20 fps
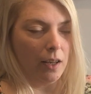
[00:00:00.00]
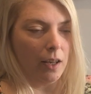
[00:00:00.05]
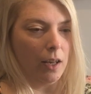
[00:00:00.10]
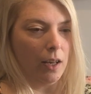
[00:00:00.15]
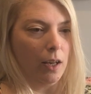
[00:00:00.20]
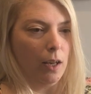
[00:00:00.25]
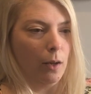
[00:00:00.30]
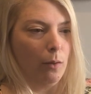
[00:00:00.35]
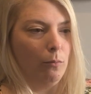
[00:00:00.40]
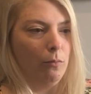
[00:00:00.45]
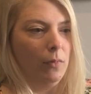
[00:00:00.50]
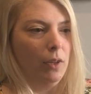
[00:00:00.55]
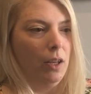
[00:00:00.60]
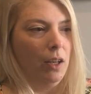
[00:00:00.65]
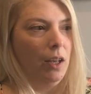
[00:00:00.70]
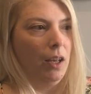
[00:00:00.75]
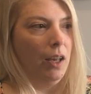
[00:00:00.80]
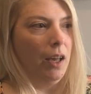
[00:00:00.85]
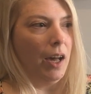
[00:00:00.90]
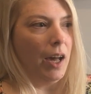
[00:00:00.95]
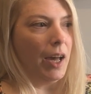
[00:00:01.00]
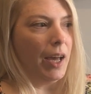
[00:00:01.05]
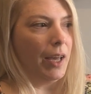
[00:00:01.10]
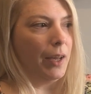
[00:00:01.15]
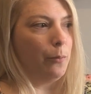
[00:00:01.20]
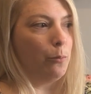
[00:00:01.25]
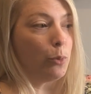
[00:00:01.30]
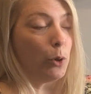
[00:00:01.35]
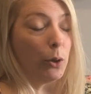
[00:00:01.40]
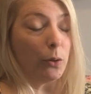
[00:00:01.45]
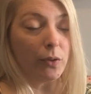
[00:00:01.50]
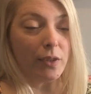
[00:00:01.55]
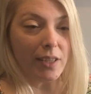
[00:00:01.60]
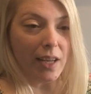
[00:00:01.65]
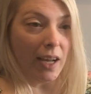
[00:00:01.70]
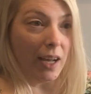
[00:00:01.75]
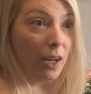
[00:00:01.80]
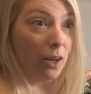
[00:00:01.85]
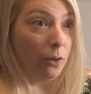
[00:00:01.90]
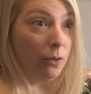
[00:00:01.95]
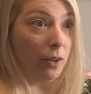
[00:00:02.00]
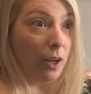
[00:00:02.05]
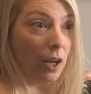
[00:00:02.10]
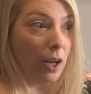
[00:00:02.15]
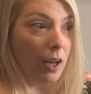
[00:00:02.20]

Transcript: I broke down.